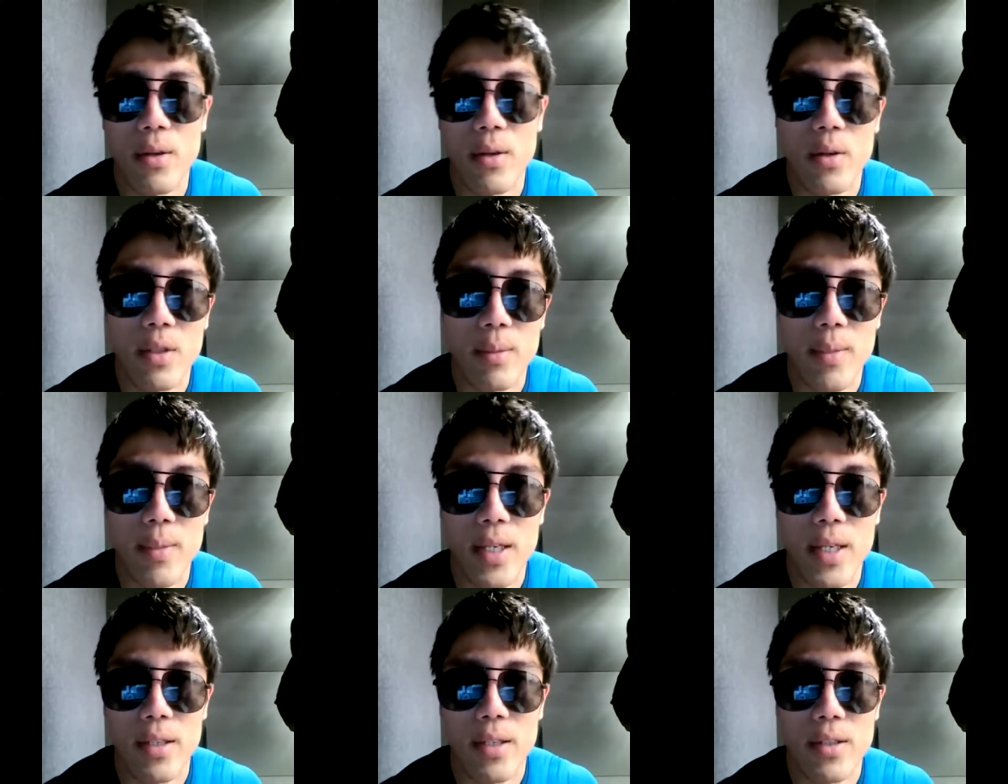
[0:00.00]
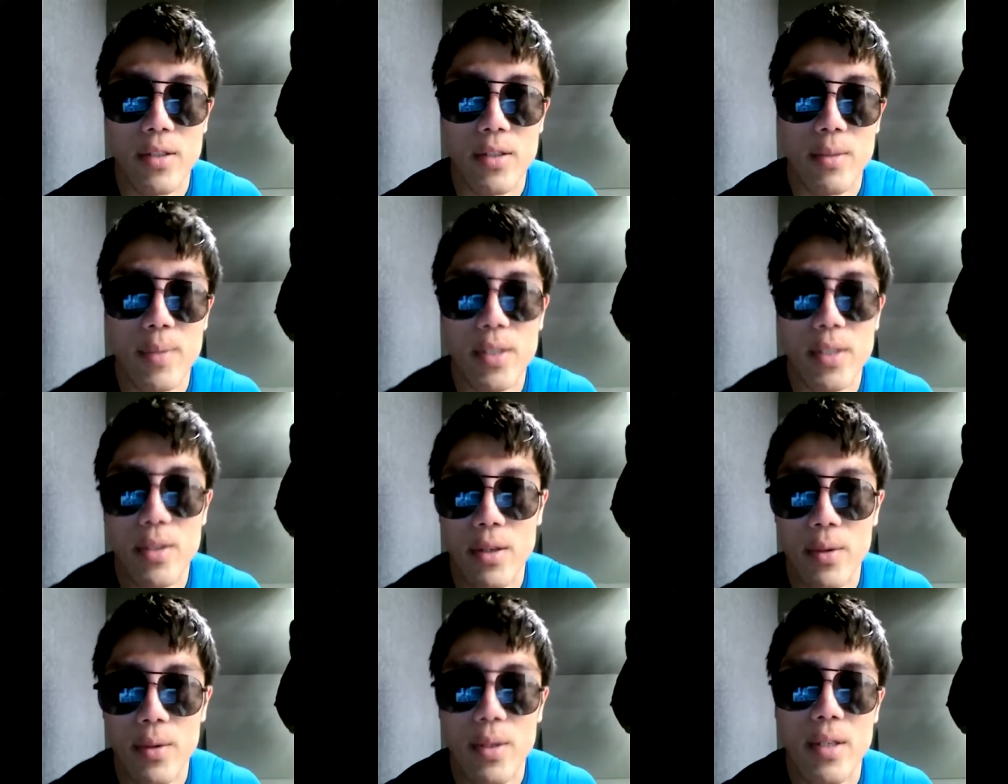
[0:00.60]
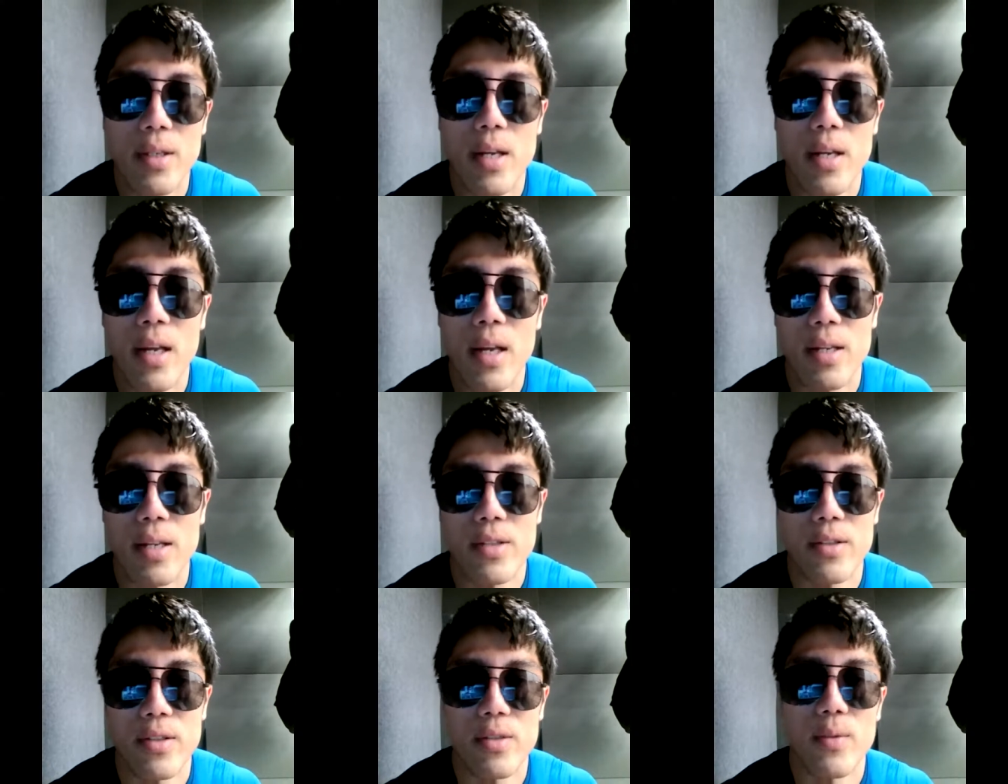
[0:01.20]
only my analysis but you know
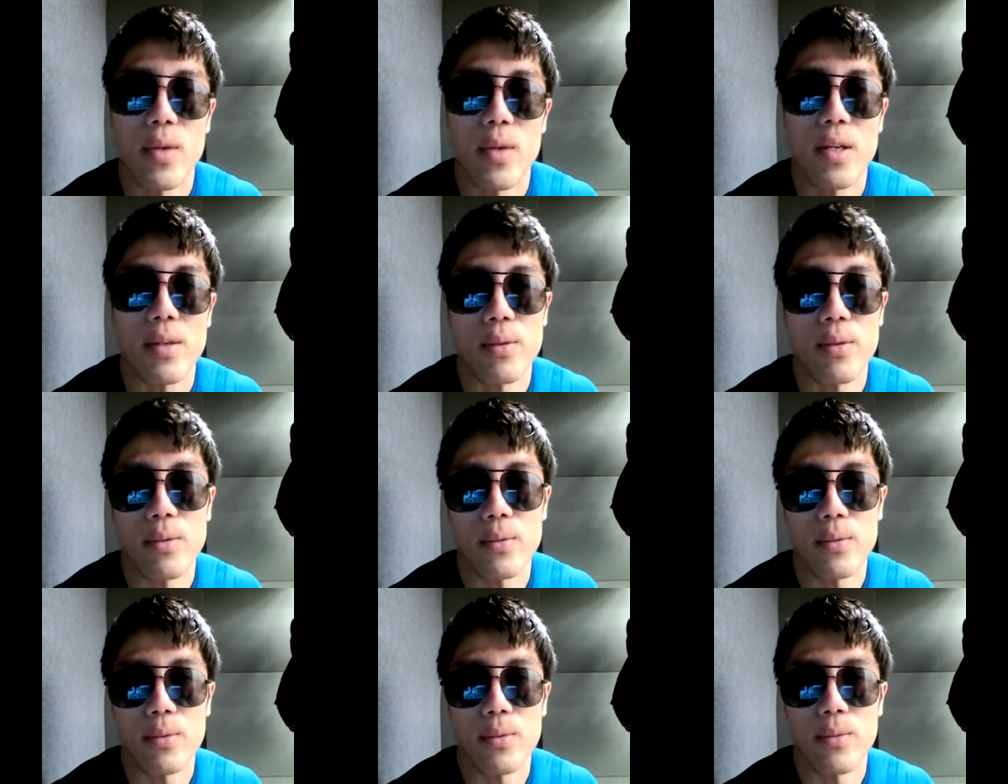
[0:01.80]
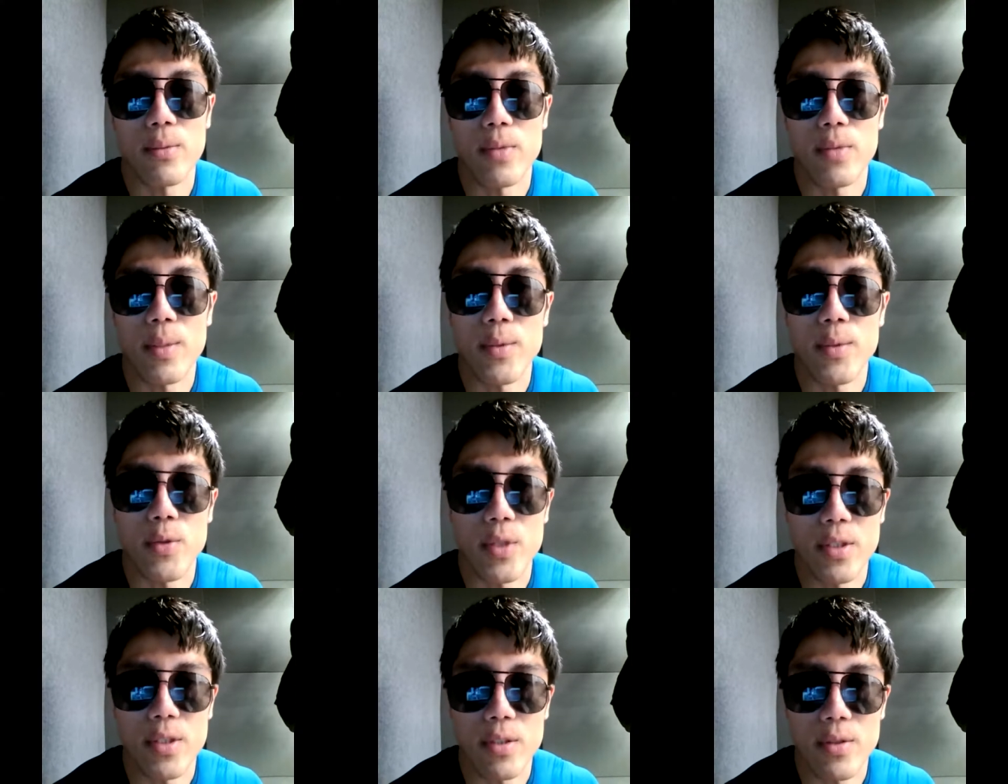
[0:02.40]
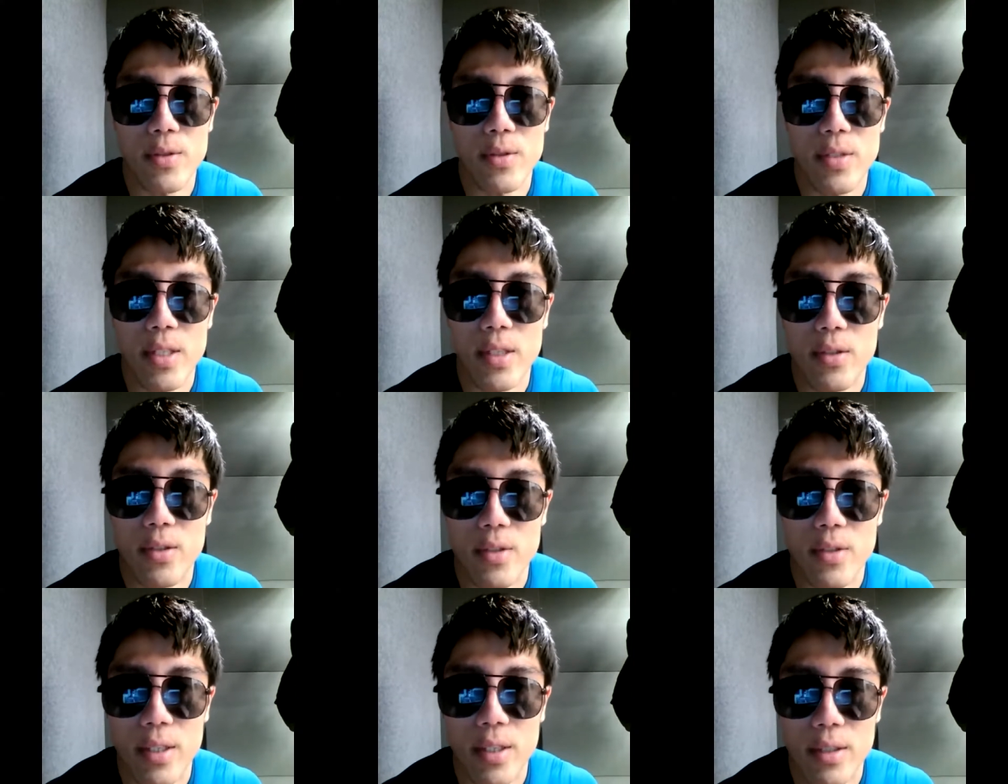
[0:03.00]
analysis of why WHO
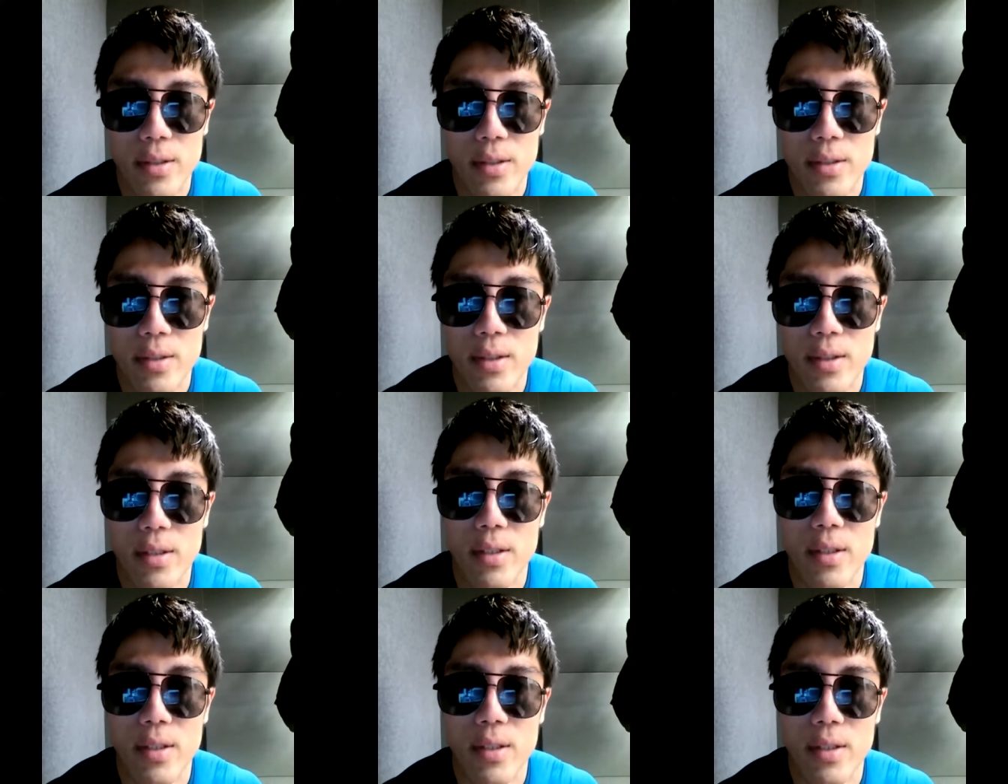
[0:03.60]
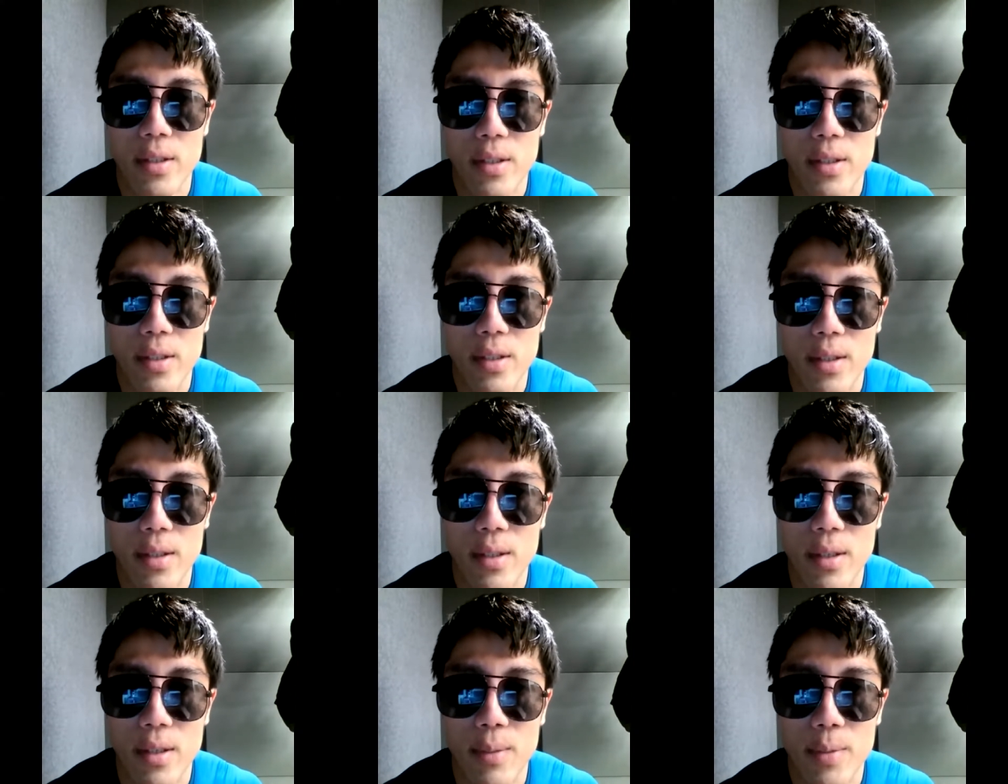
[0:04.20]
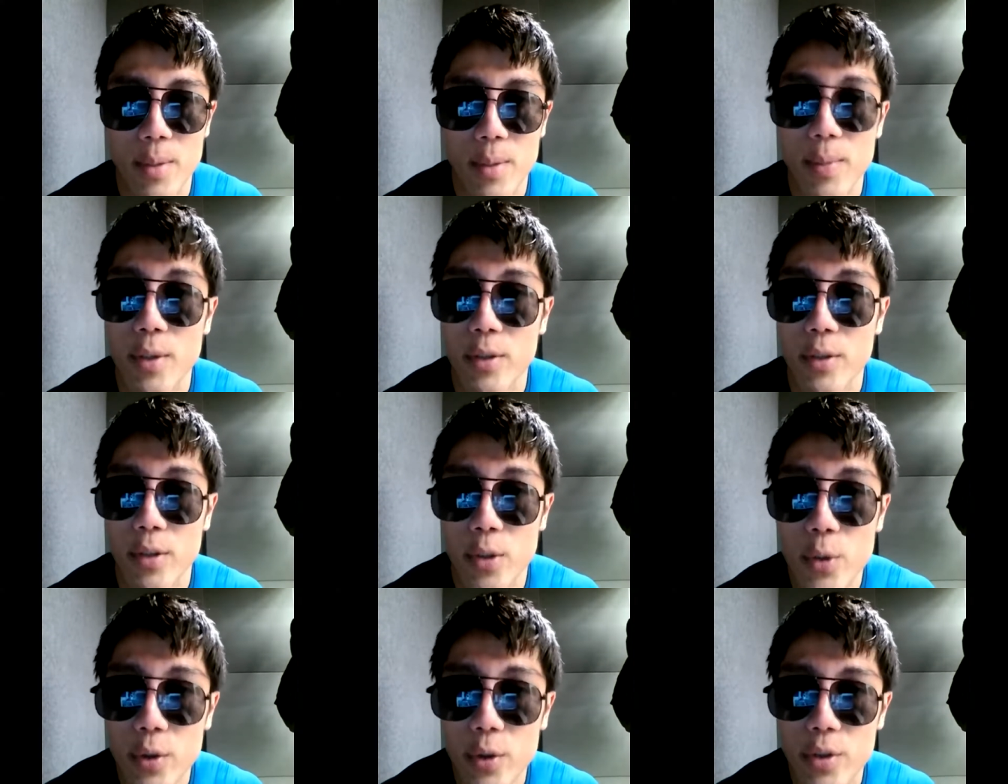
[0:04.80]
started to like uh,
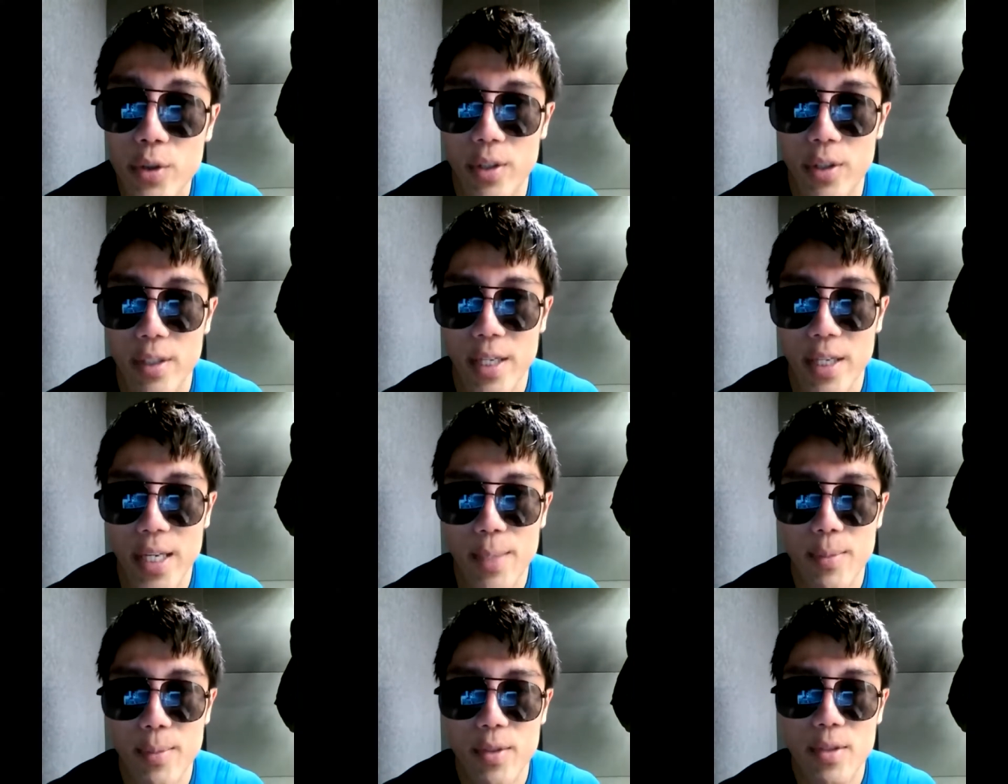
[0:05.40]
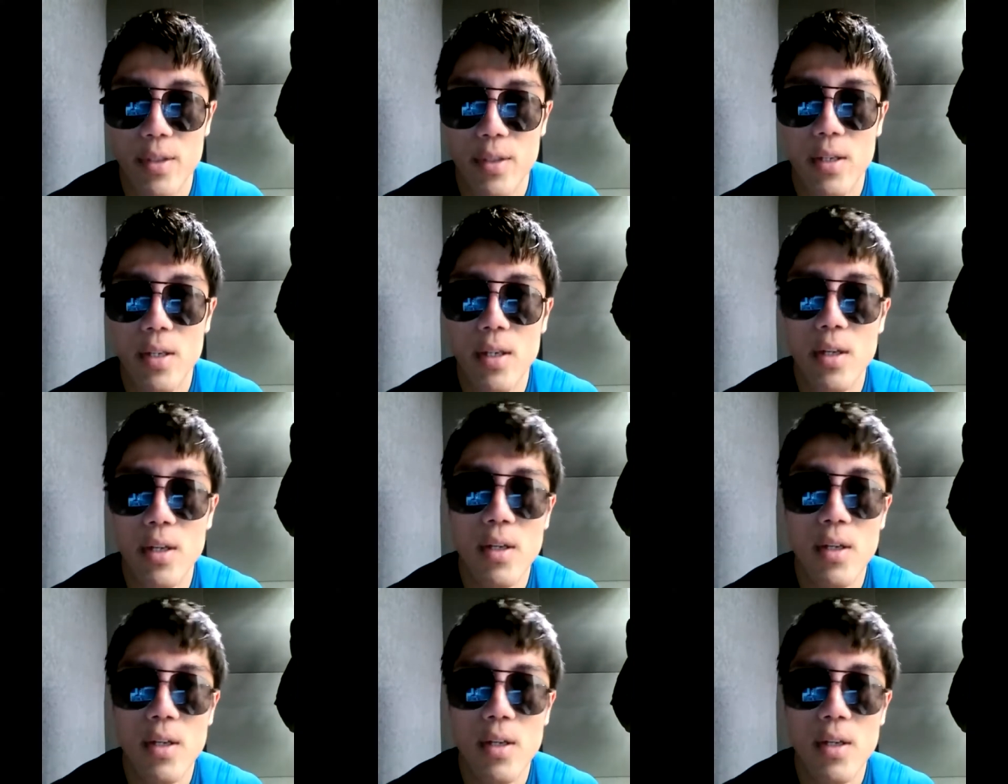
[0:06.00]
promote neutral names